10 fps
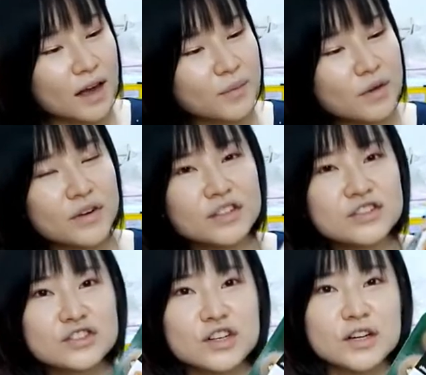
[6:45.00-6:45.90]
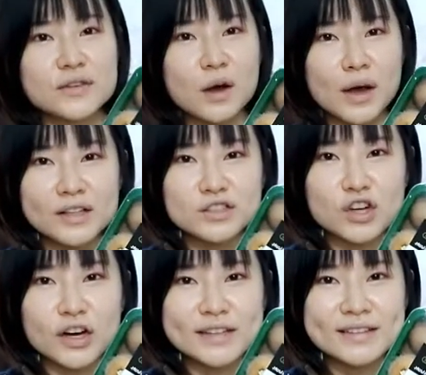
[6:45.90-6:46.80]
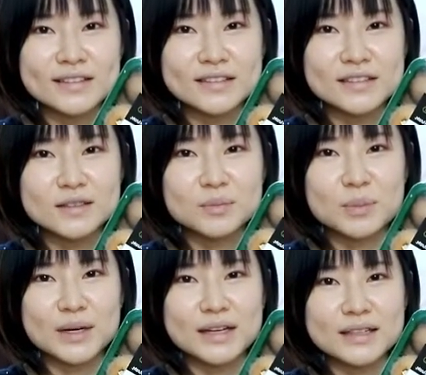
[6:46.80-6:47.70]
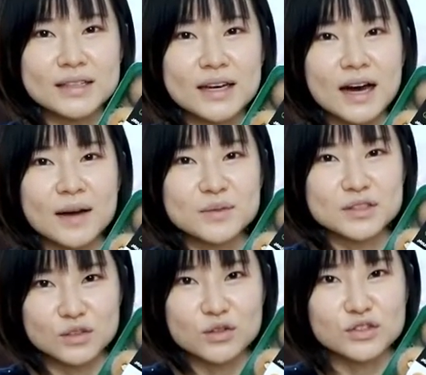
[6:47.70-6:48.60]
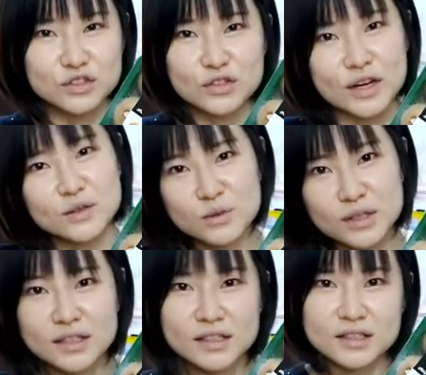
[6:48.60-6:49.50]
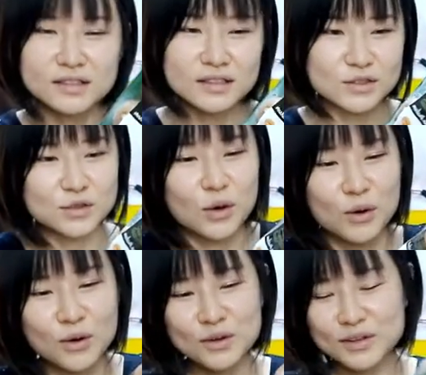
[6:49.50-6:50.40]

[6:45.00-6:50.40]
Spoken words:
not very sure if I'll enjoy eating this, but yeah, I'm just going to try cooking it also.